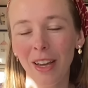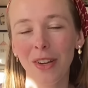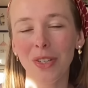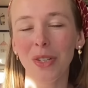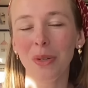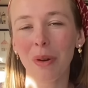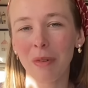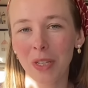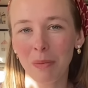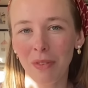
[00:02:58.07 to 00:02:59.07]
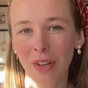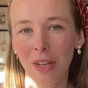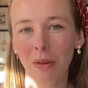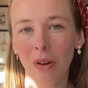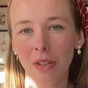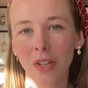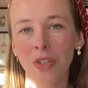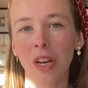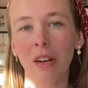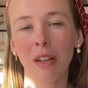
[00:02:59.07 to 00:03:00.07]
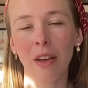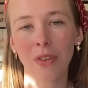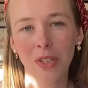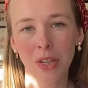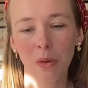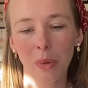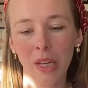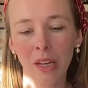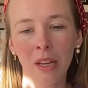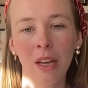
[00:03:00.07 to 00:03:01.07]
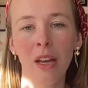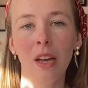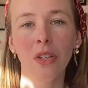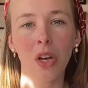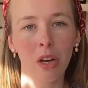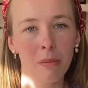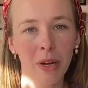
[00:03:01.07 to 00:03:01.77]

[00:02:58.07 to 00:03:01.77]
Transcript: to do a recipe video on this channel every single week, talk about a